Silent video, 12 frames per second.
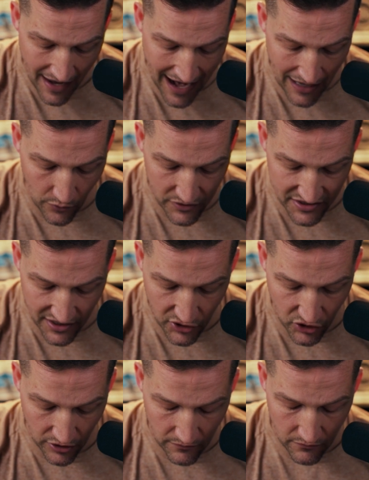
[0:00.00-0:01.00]

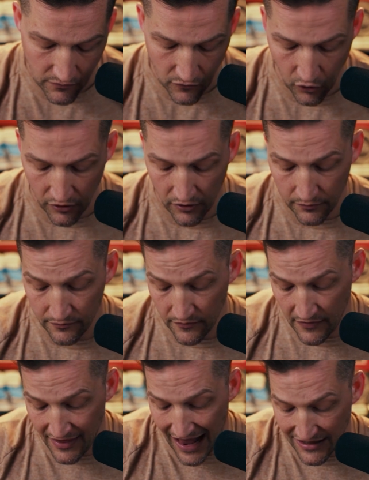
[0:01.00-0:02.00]
acquisition, or
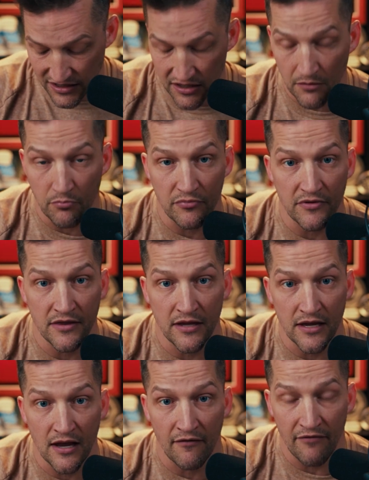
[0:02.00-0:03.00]
that's the
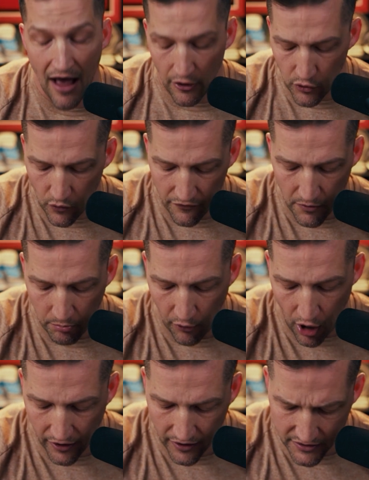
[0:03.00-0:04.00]
value of the
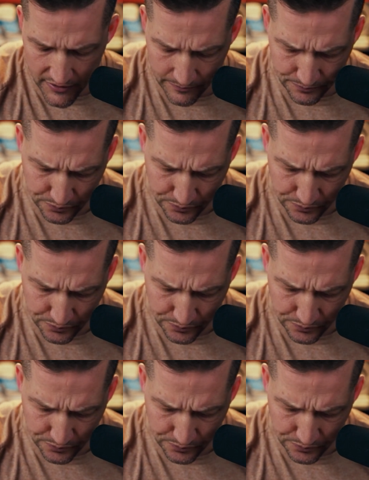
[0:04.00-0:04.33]
product,